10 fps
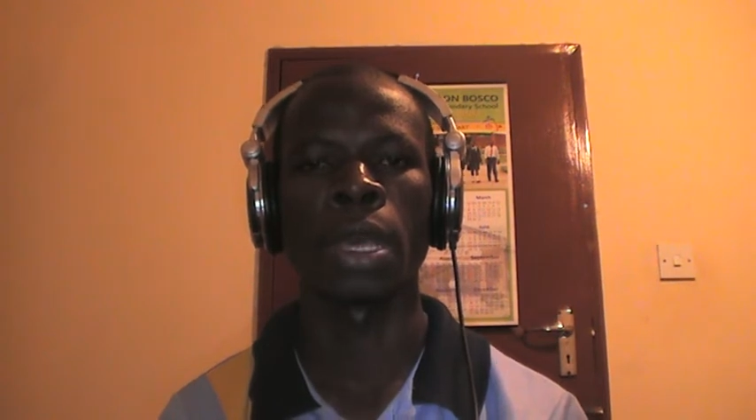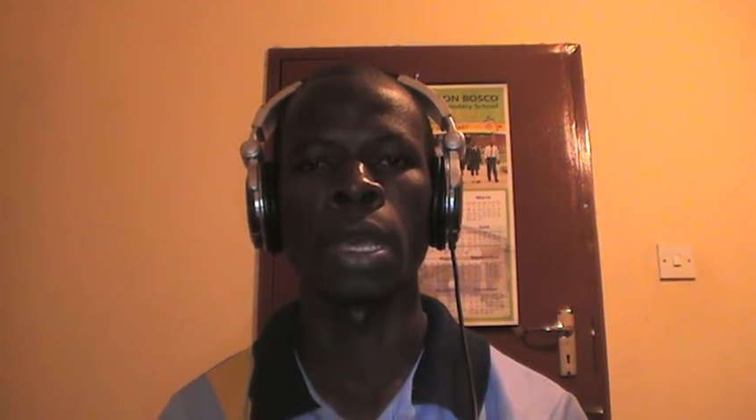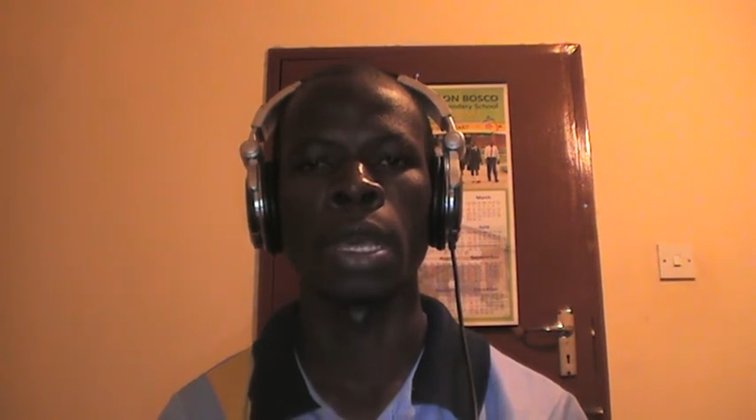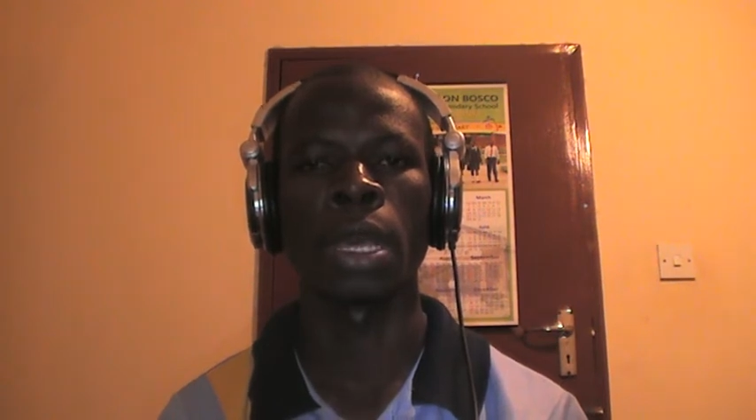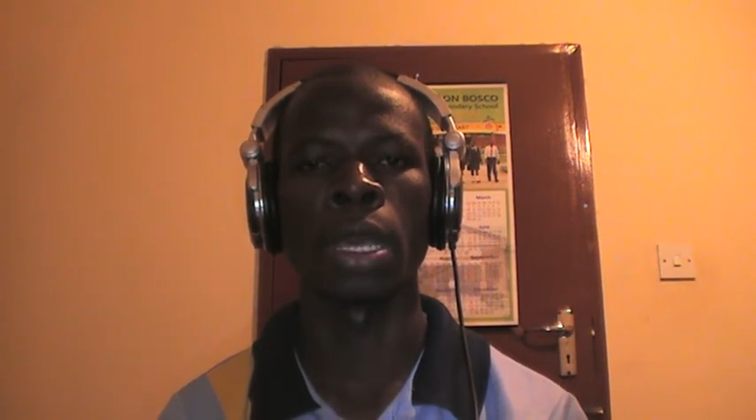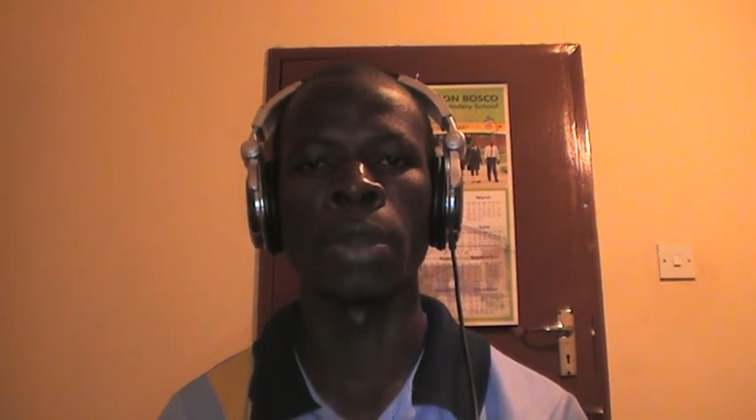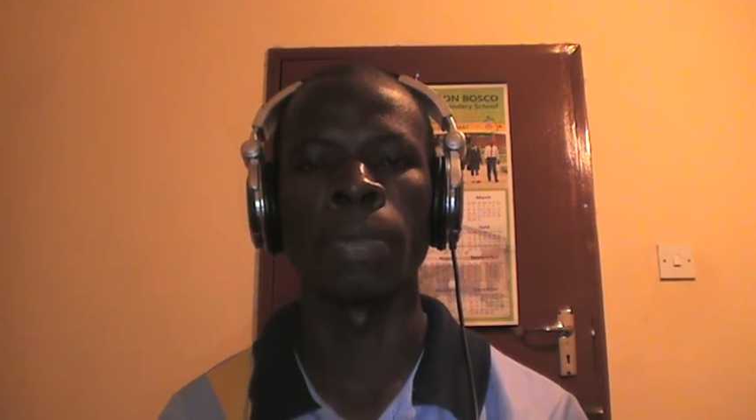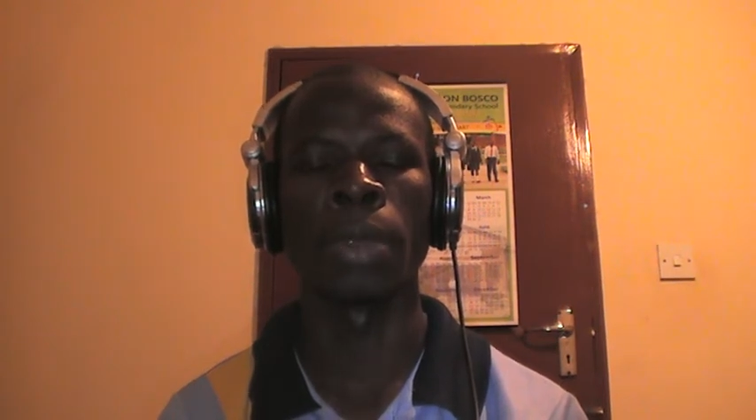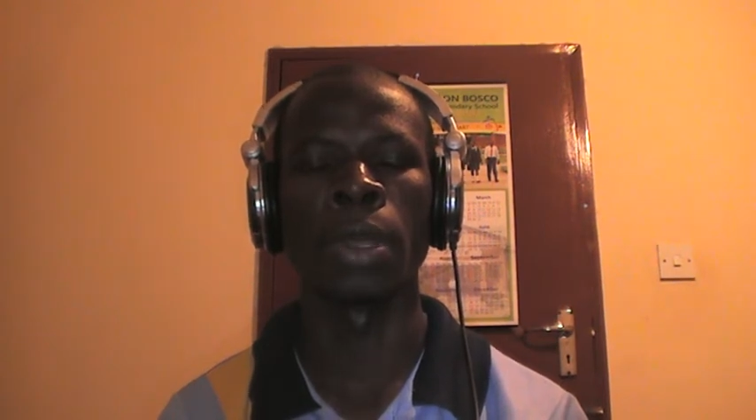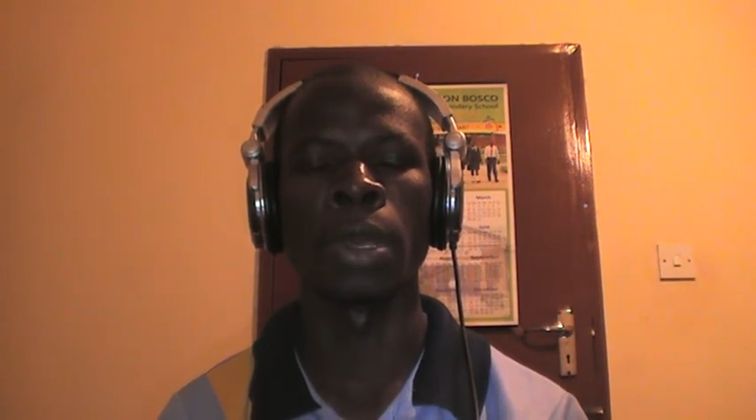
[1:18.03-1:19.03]

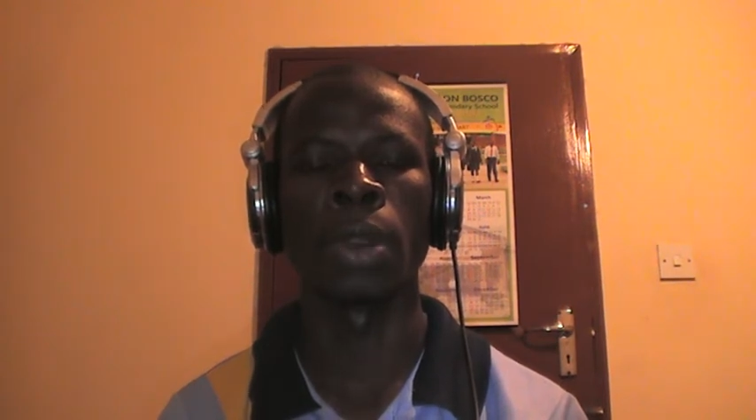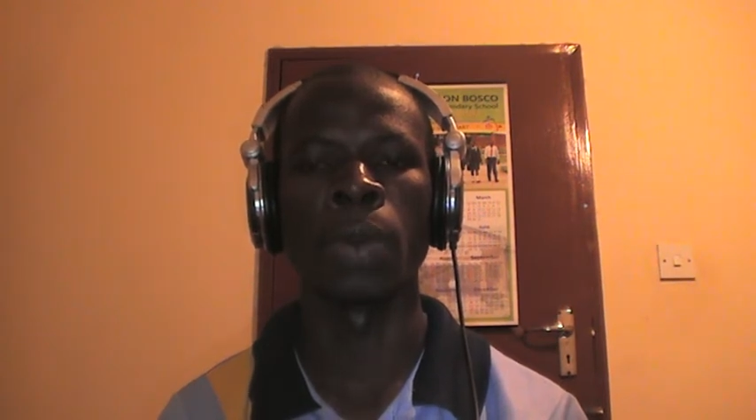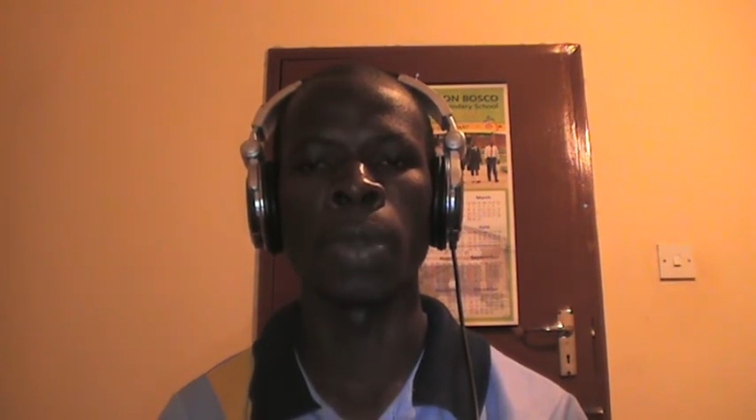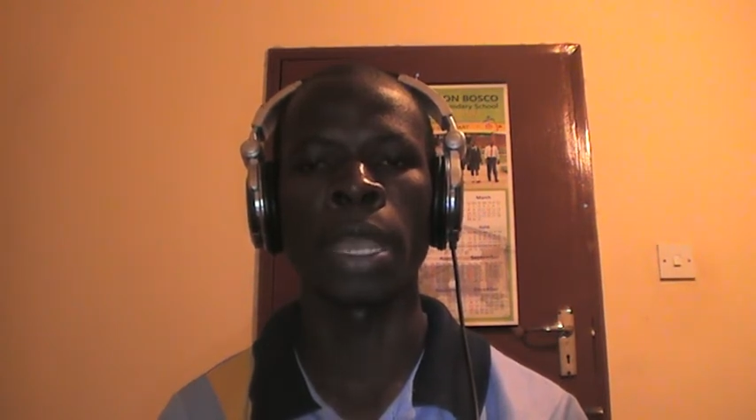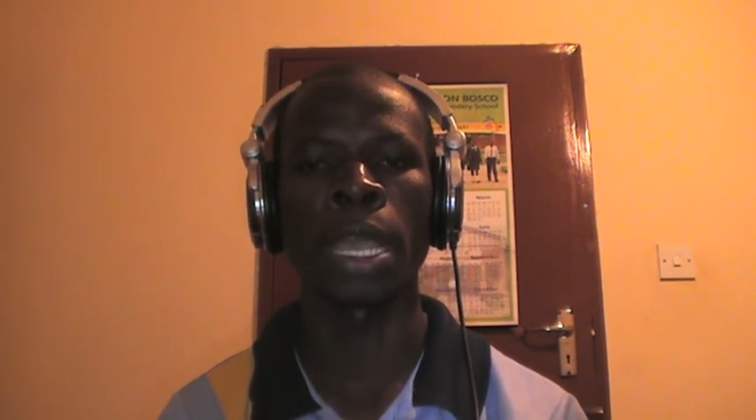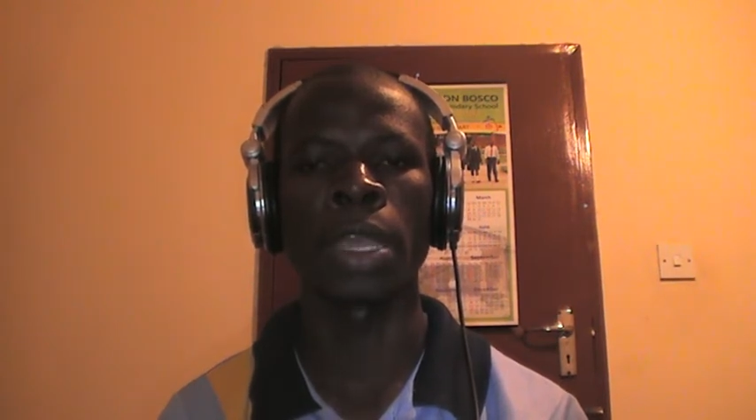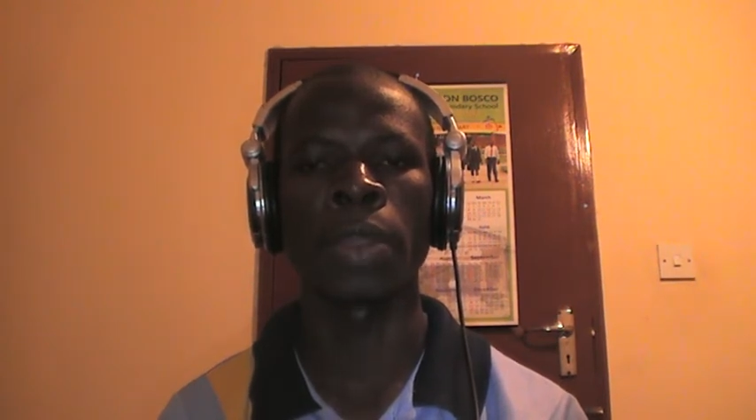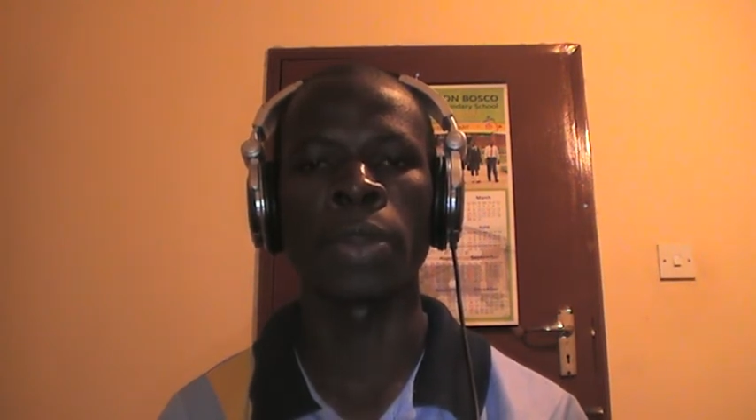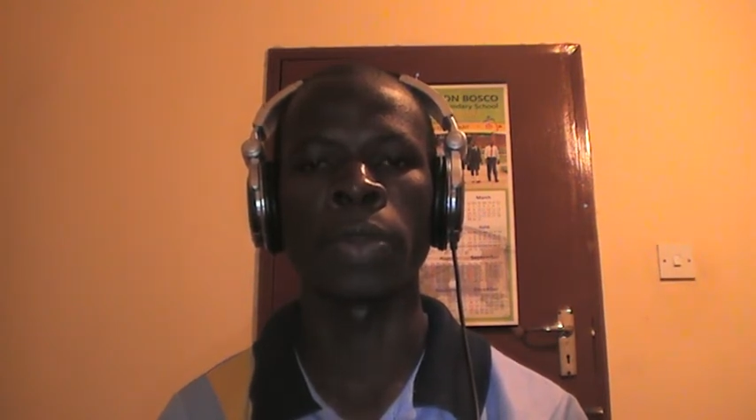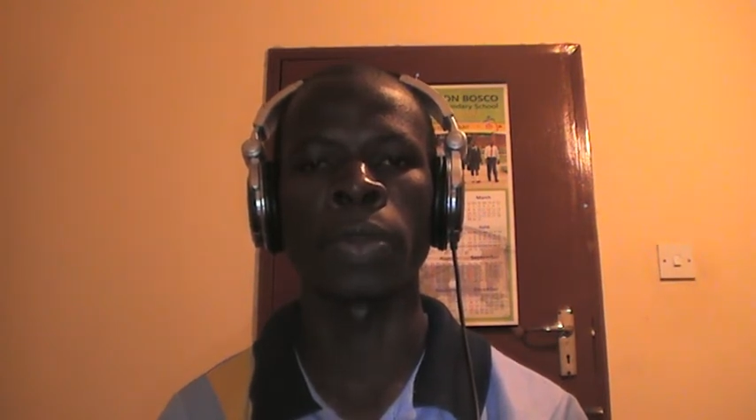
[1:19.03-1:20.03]
I
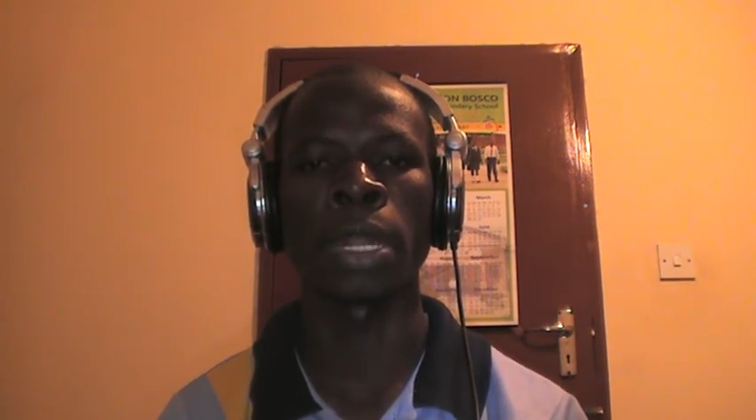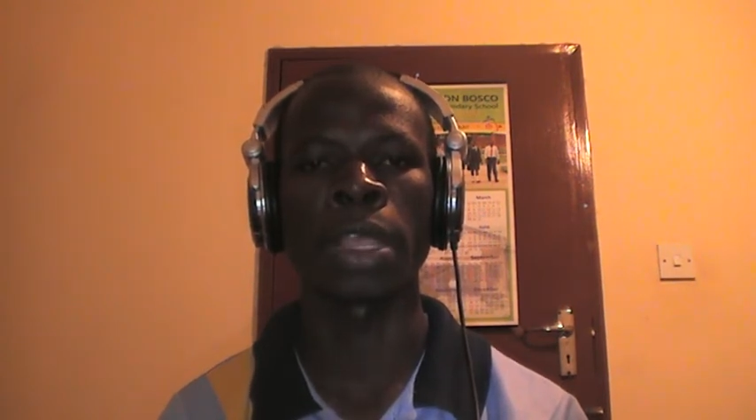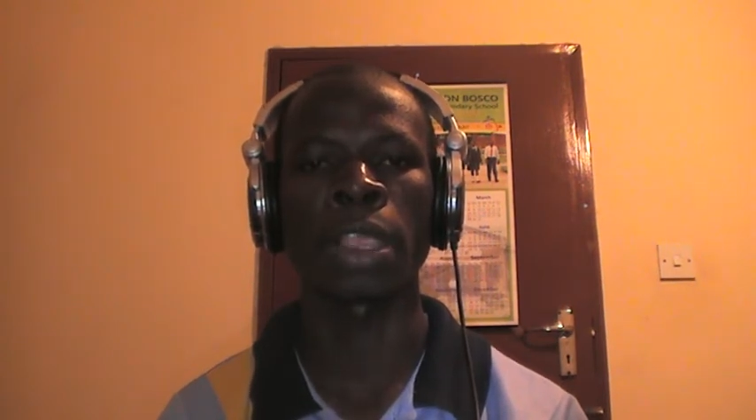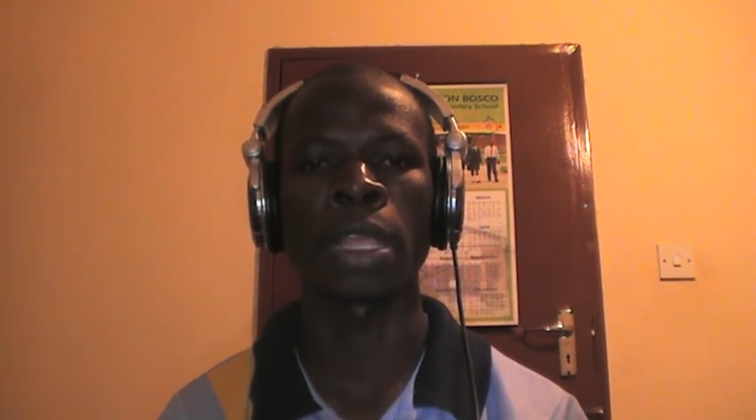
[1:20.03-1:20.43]
recognize